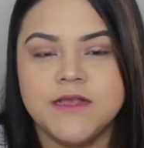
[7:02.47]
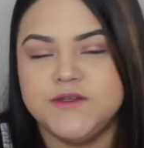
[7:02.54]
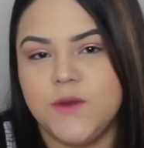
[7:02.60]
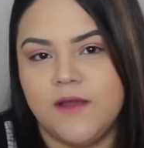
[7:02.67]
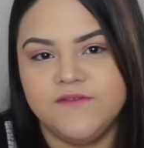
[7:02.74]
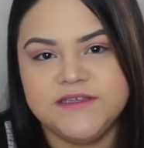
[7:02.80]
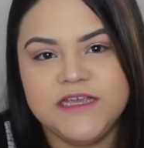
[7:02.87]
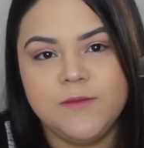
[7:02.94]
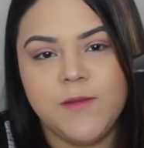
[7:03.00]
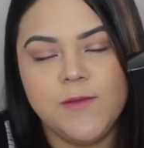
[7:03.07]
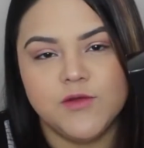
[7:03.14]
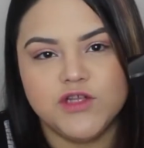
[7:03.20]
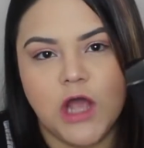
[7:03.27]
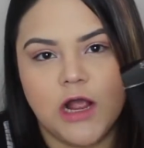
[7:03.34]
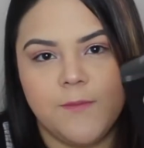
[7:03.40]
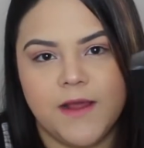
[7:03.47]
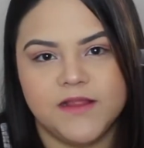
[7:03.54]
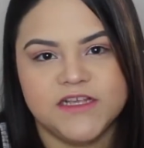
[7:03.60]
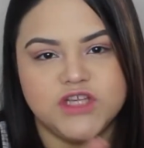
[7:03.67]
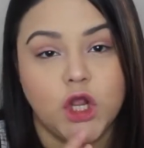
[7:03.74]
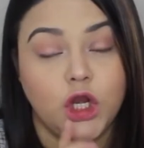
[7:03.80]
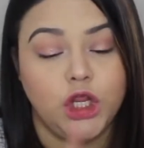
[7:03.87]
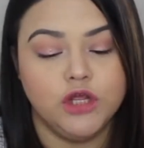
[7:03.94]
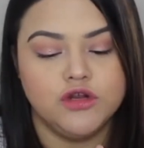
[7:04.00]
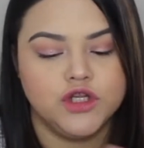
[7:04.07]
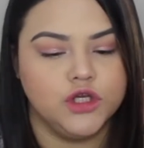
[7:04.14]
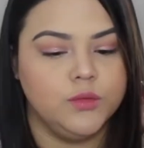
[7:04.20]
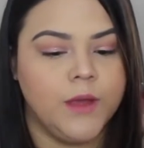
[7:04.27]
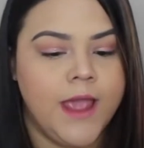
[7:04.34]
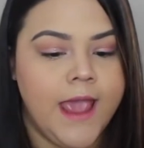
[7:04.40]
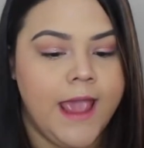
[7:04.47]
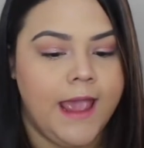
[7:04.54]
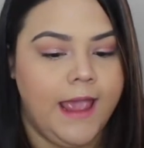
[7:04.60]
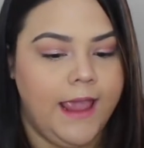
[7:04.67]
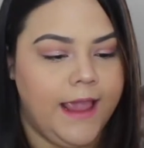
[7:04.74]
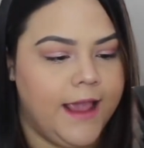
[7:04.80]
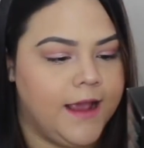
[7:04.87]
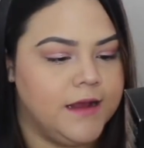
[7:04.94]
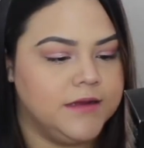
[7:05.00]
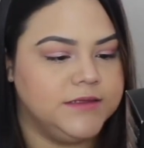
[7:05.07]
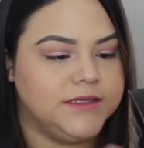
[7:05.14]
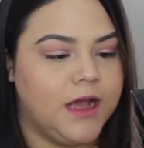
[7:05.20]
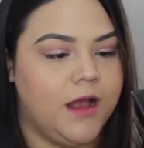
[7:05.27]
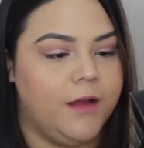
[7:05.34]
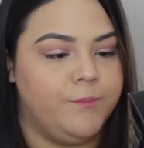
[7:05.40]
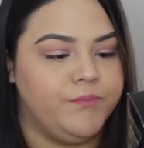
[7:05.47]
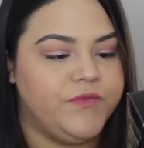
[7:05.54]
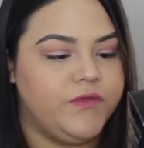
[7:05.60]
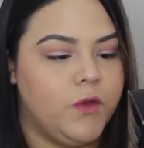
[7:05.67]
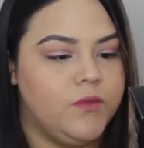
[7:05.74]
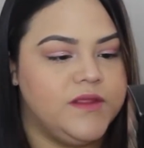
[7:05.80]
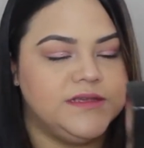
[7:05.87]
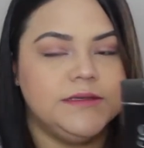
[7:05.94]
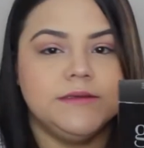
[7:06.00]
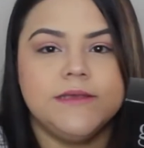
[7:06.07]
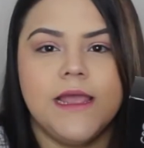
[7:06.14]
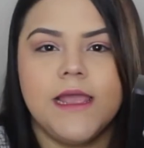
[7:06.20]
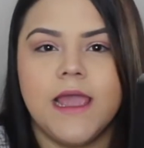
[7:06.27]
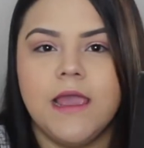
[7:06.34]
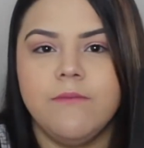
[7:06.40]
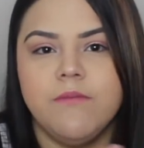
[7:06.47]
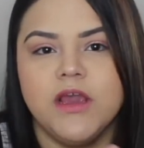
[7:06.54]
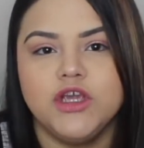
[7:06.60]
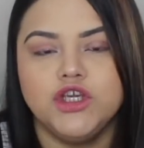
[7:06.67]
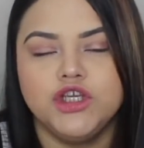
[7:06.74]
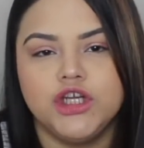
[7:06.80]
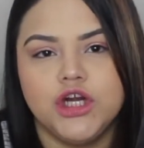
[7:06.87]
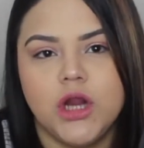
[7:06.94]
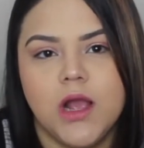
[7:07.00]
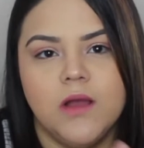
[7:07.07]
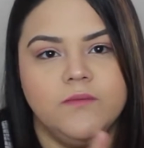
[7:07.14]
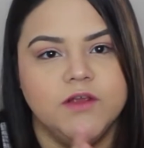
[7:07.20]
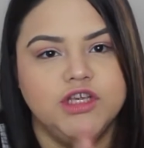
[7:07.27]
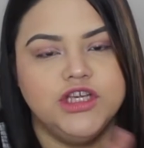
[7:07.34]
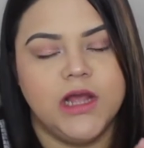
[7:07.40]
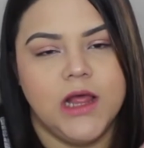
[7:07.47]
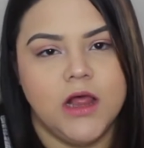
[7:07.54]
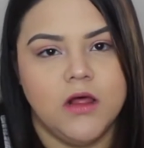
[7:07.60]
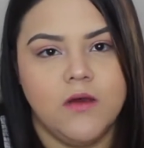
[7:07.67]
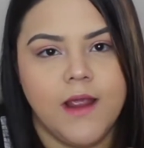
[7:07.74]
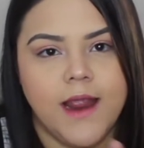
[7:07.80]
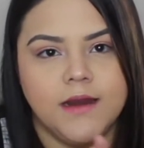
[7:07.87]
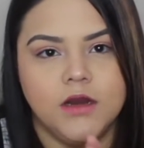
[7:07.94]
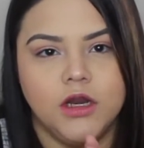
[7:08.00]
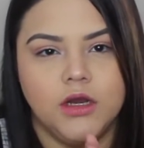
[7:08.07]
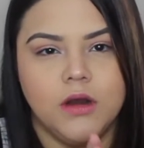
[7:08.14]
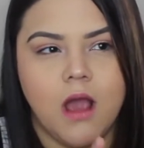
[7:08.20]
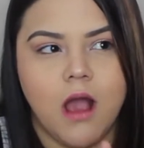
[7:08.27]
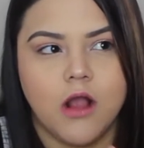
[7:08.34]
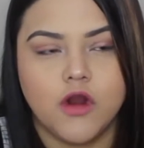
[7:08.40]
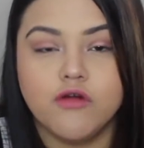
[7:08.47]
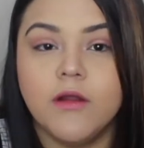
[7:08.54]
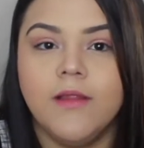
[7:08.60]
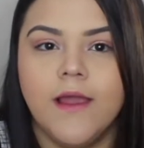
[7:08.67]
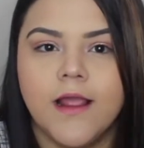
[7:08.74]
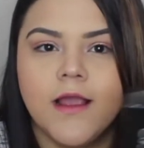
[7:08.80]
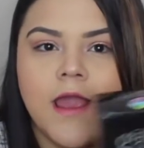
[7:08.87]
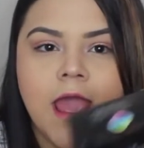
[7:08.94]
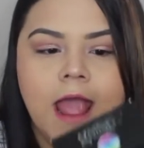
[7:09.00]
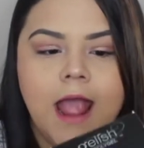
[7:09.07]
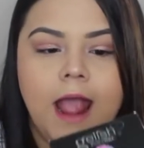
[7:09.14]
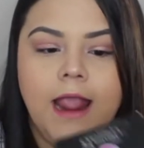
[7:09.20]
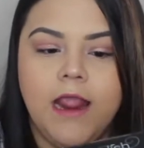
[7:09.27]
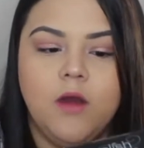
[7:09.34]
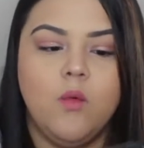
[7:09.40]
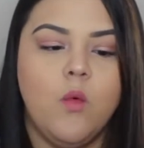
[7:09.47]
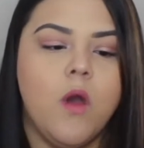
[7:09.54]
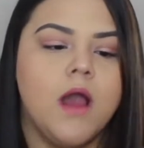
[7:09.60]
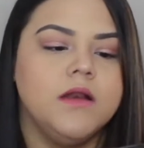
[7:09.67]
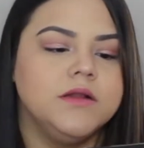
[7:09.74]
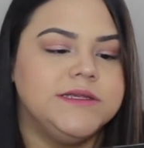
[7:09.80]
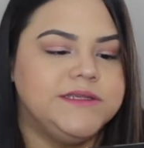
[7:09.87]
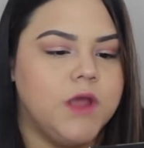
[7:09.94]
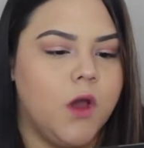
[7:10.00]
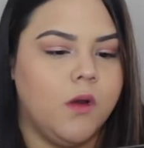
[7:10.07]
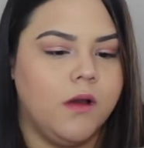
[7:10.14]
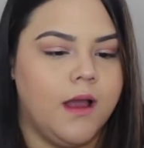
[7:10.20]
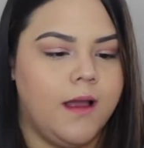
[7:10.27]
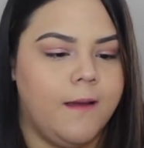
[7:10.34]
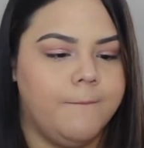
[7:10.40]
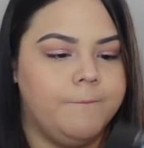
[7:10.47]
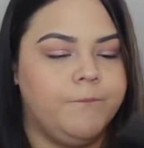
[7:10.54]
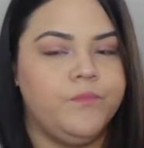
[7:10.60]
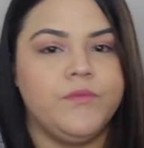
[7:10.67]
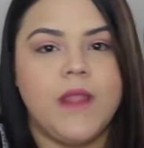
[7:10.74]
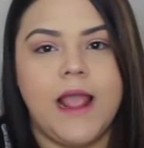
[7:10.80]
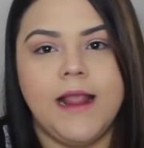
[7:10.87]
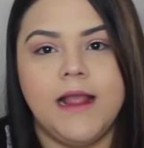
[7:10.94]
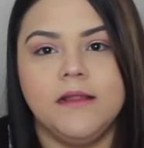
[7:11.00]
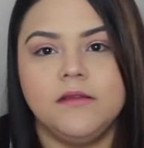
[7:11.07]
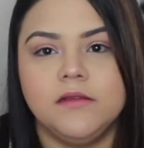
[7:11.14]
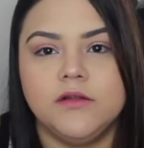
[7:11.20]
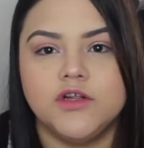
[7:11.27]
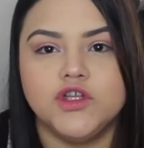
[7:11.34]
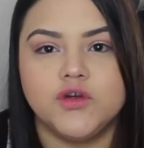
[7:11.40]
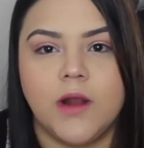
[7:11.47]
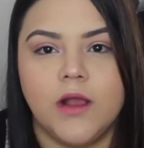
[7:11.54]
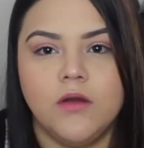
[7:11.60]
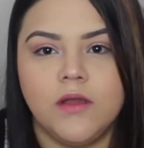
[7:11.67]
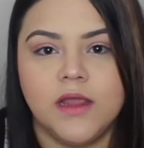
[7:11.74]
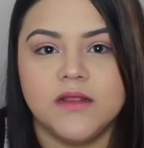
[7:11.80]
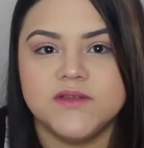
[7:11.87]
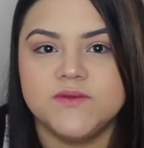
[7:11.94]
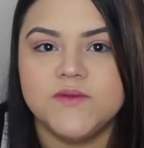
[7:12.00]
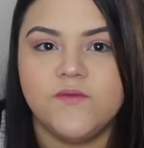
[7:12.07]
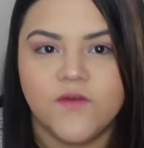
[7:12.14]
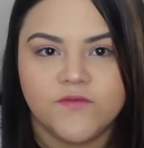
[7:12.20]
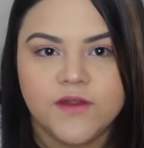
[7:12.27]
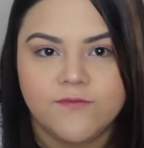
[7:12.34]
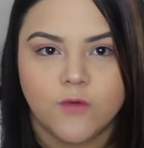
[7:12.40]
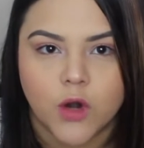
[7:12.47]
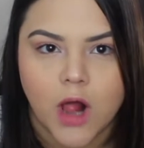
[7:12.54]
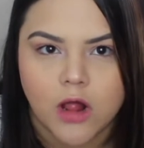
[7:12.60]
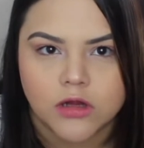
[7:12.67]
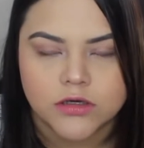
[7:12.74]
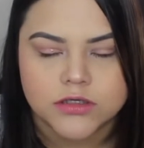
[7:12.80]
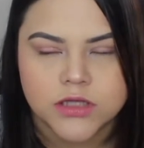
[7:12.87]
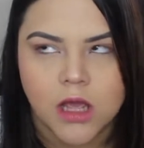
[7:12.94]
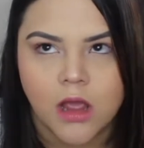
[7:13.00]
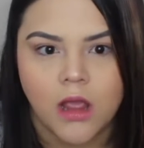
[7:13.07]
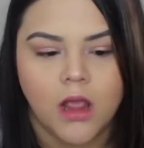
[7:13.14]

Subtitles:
So I've seen people talk about this on YouTube, and so this is like a mixture of a gel and an acrylic in one. So I got the little trial kit. This was $54.